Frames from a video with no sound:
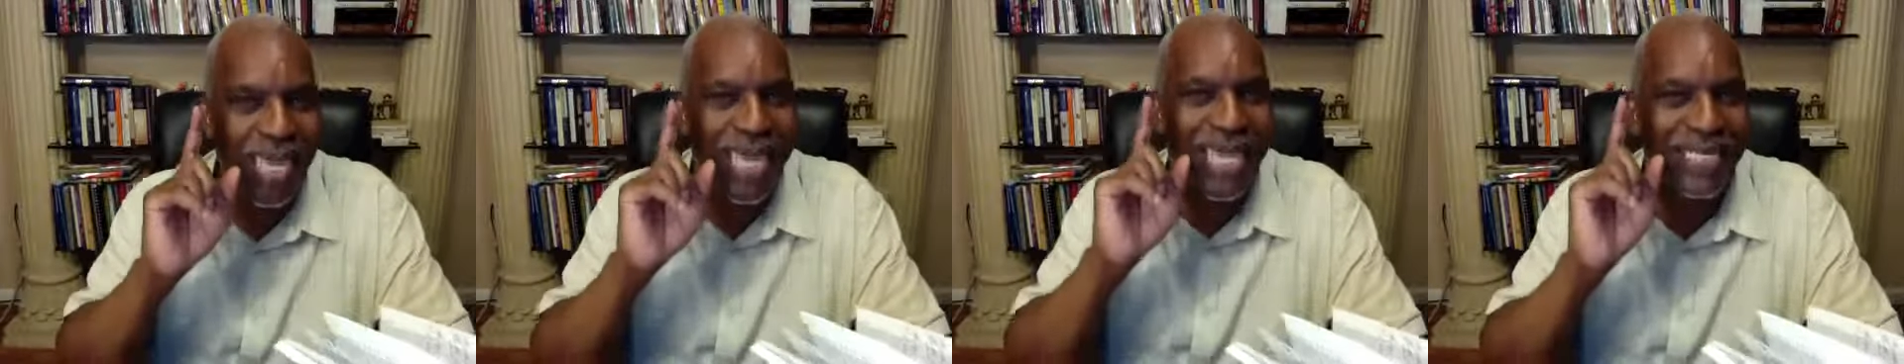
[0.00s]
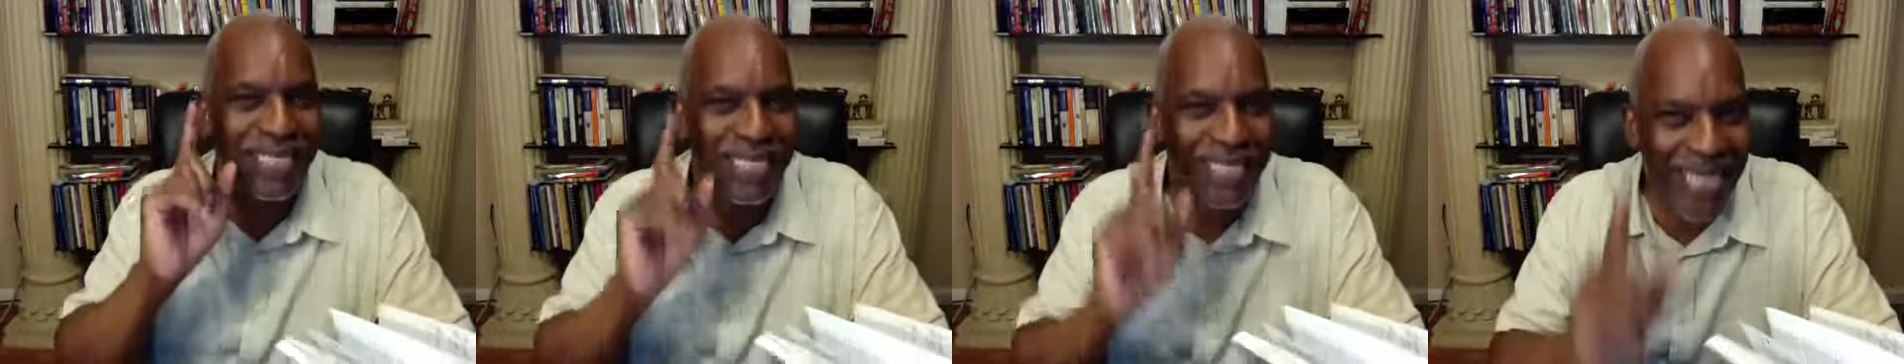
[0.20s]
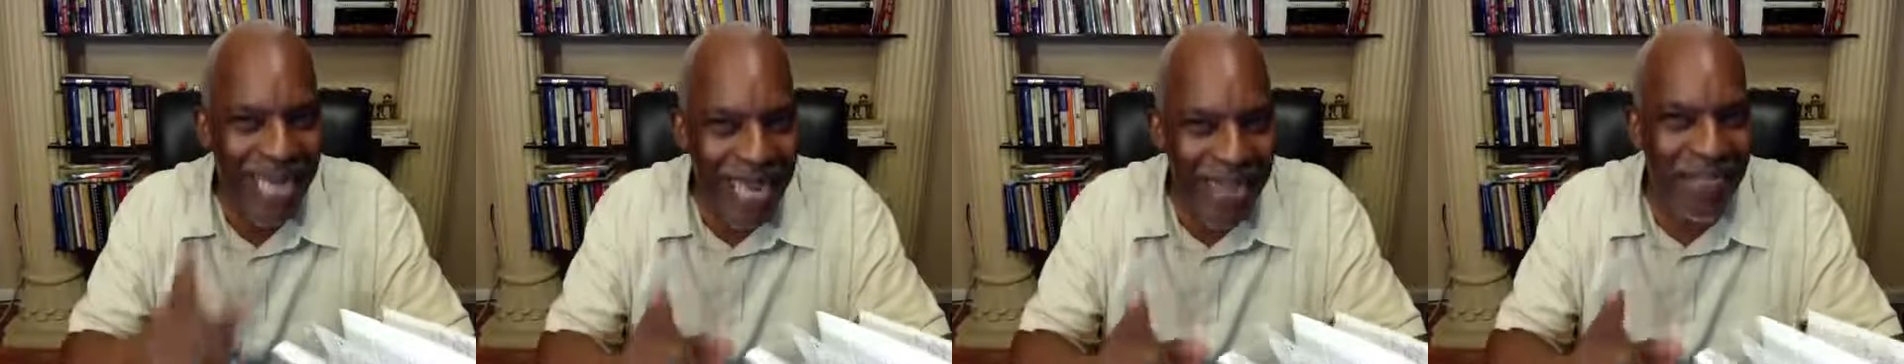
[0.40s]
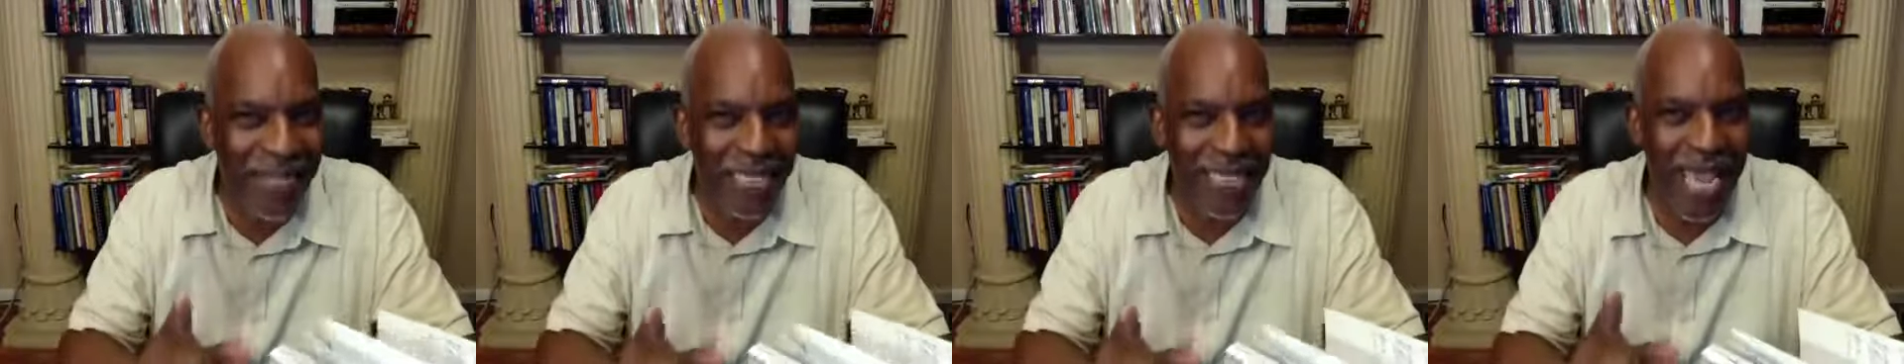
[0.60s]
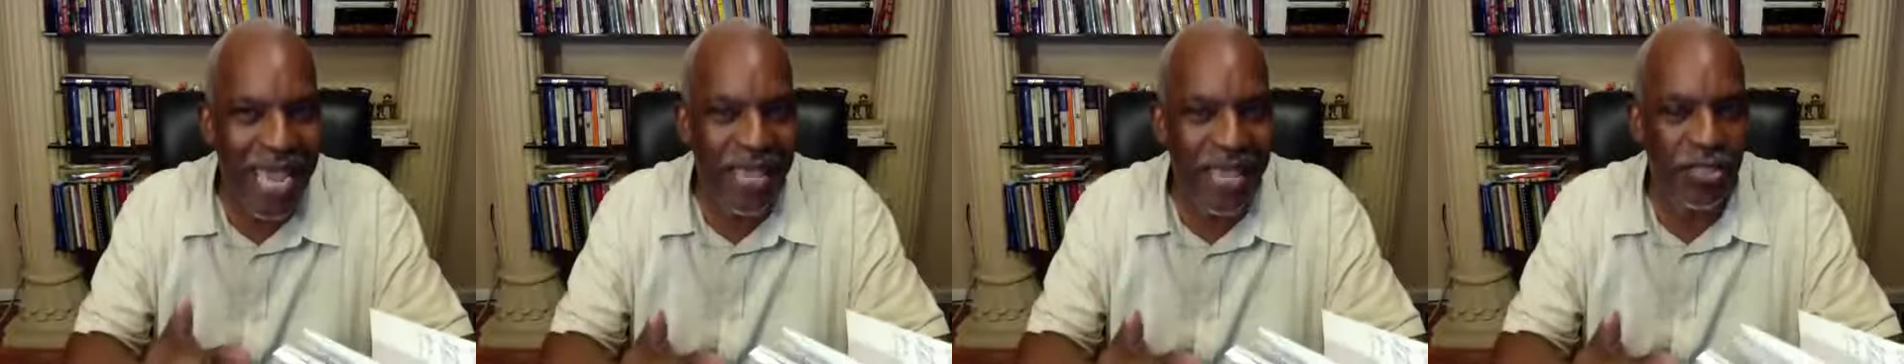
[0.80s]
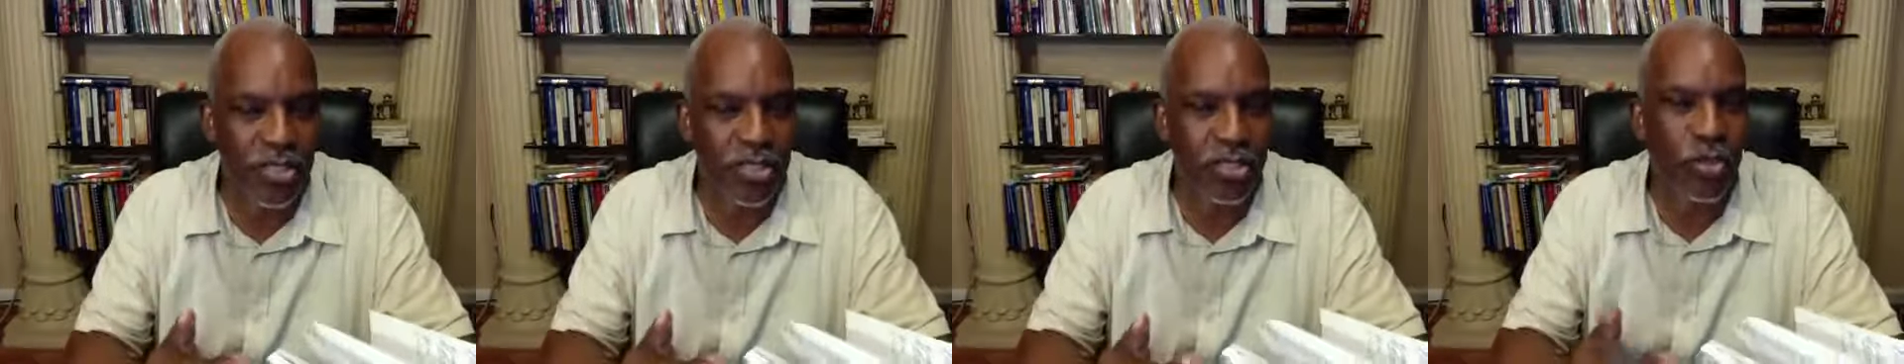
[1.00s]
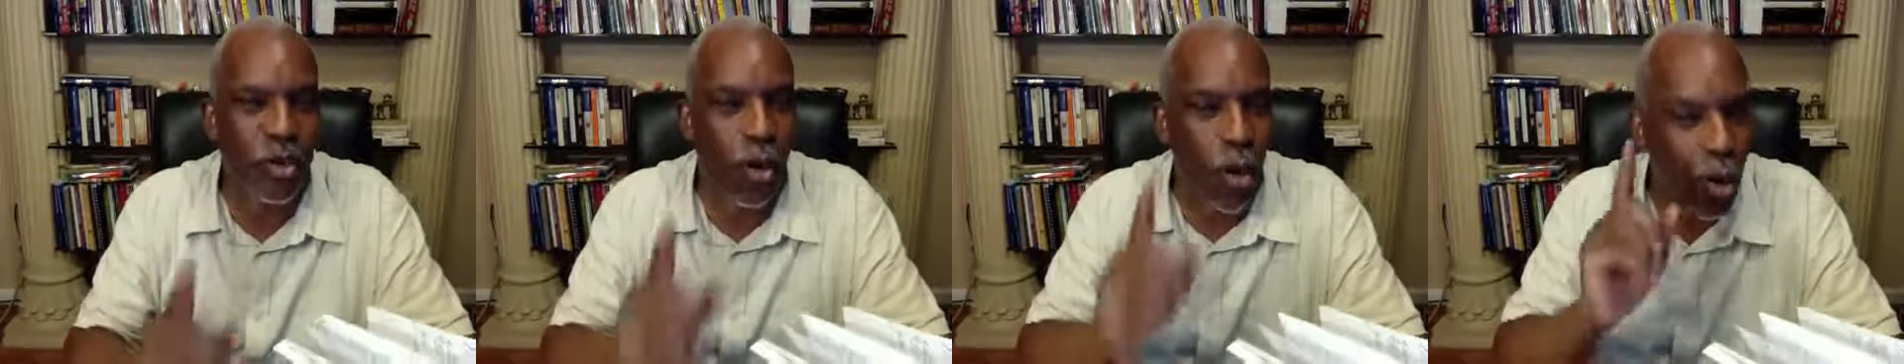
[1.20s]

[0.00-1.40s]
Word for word: intimidate you